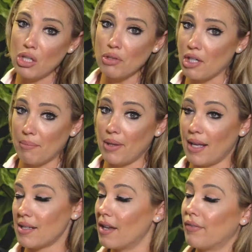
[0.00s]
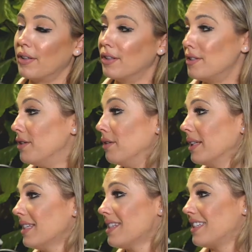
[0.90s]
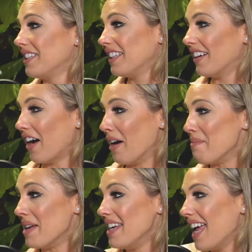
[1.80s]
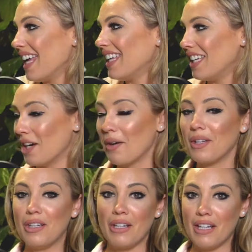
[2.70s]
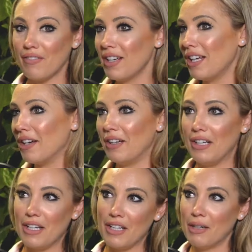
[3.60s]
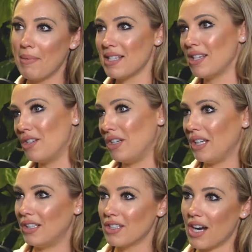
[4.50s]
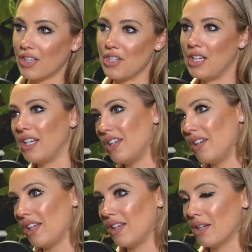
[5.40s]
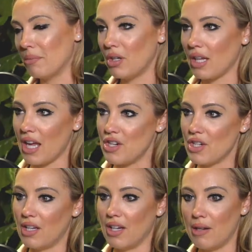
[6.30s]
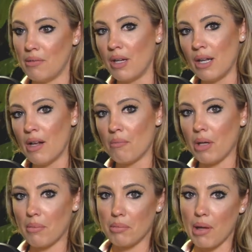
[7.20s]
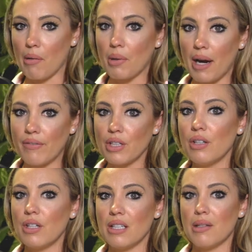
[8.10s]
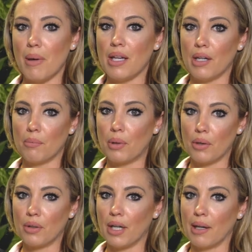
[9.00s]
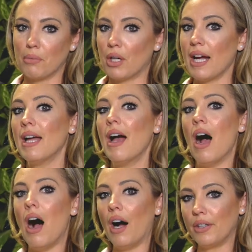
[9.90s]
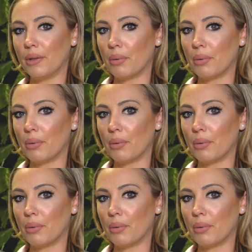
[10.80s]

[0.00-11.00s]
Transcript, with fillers: you know, you can put that stuff on your to-do list on Monday. You know, you need a video, you need your message, you need your talk sheet, you need communication and blah, blah, blah. Whatever you need to make your program great on your